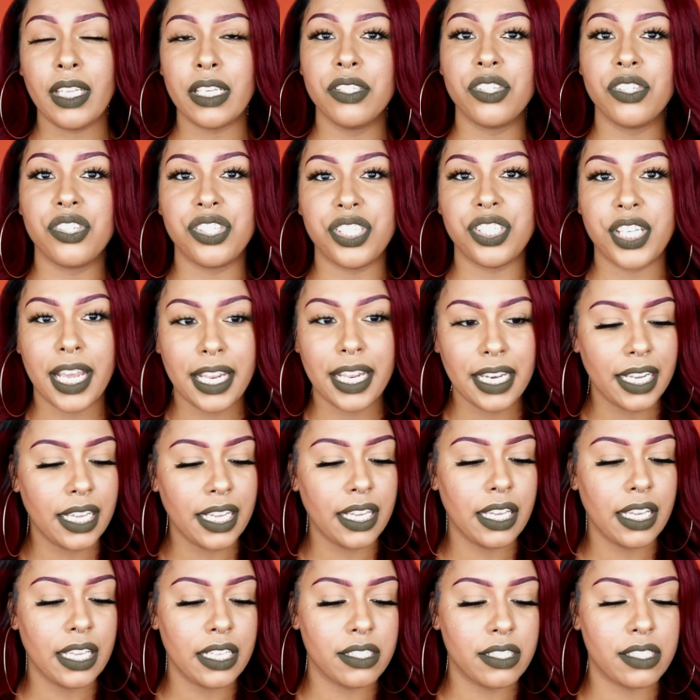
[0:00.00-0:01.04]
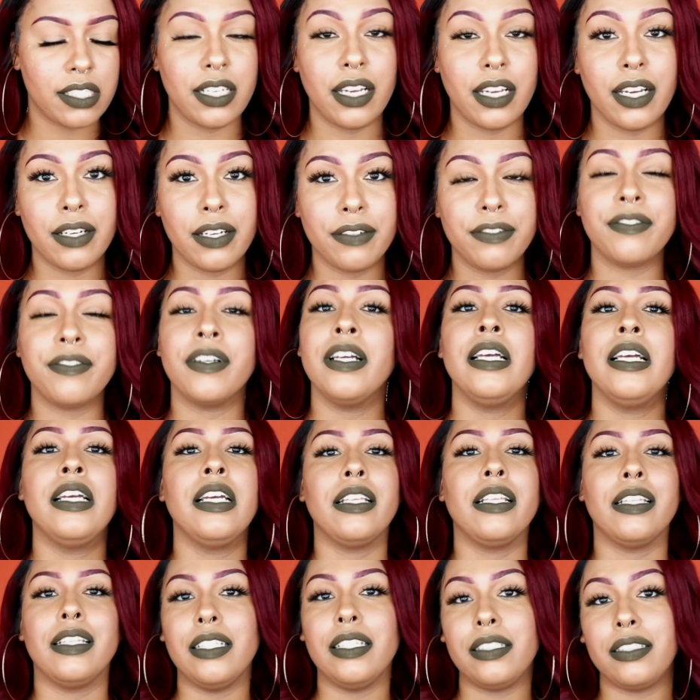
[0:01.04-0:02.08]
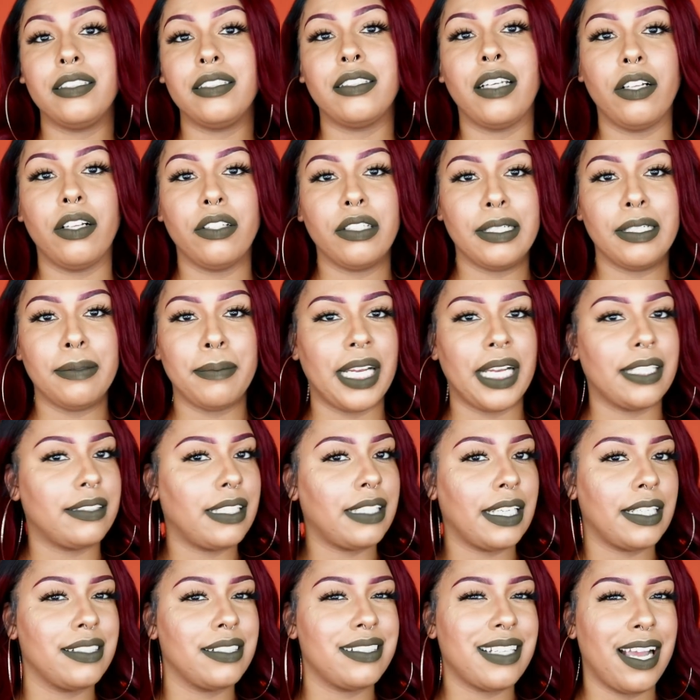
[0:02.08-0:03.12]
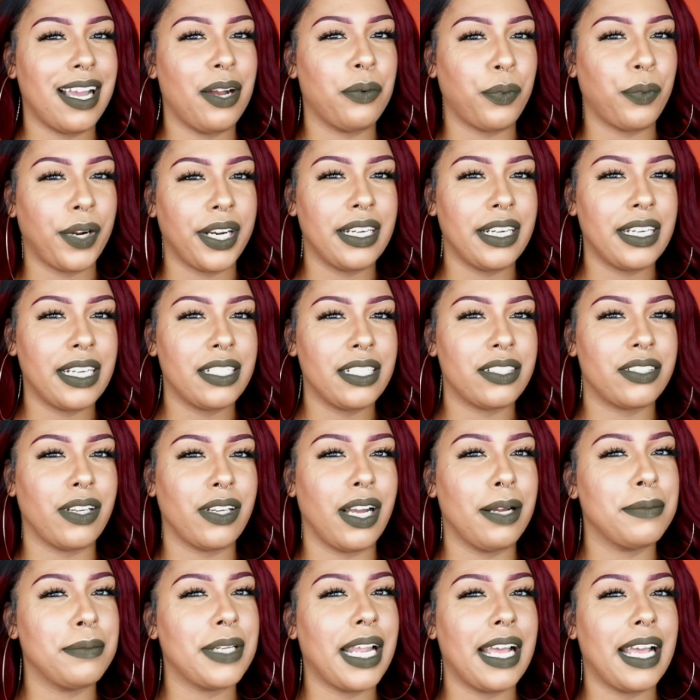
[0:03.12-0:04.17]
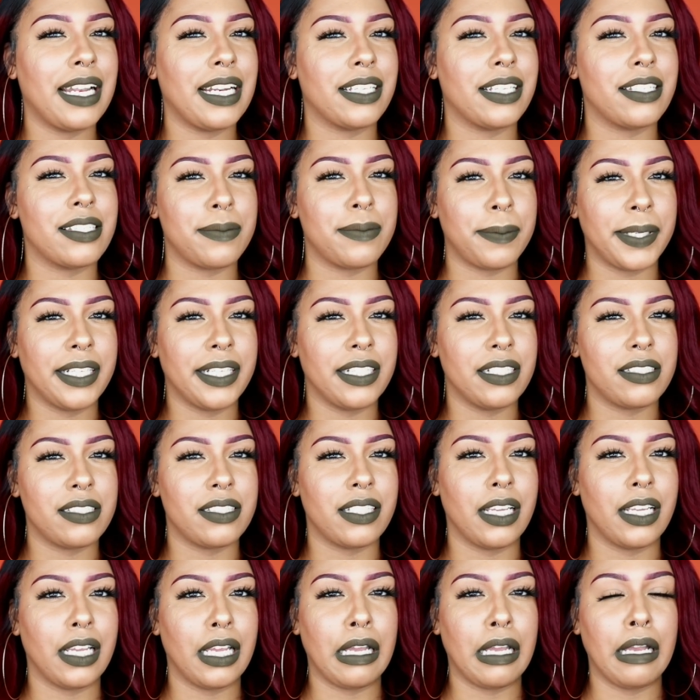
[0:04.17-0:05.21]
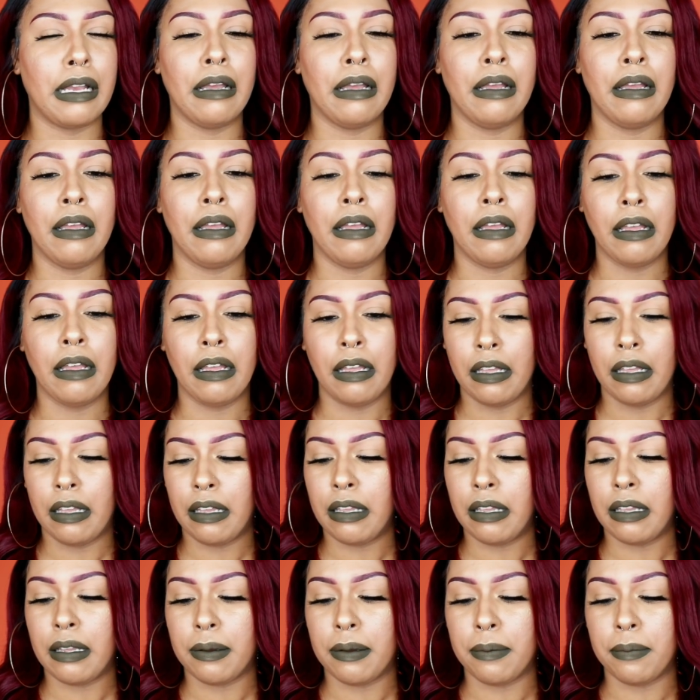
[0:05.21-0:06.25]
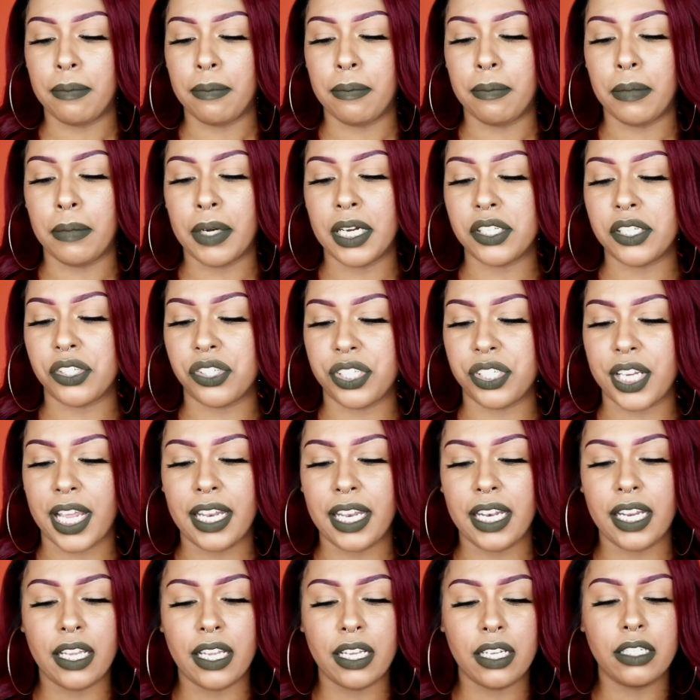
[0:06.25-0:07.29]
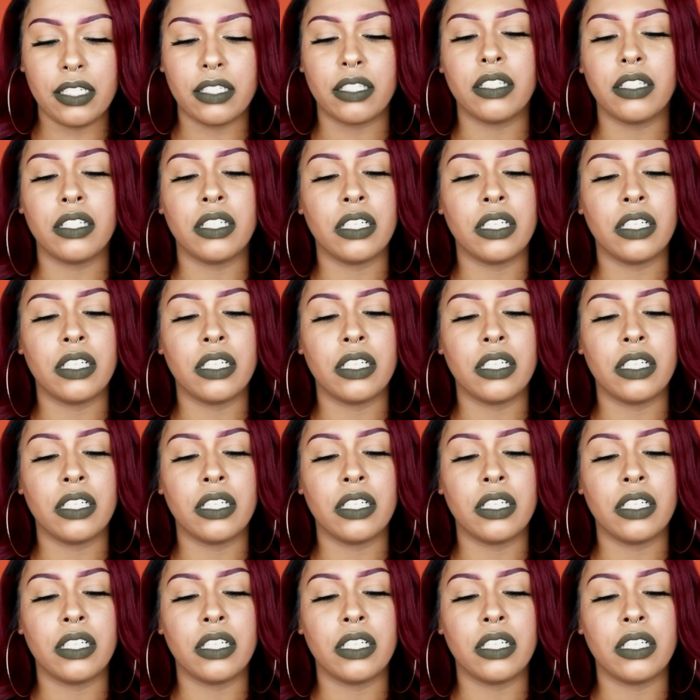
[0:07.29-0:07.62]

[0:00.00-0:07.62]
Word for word: shedding and stuff, this is only my second time wearing it, so I'm not experiencing much shedding.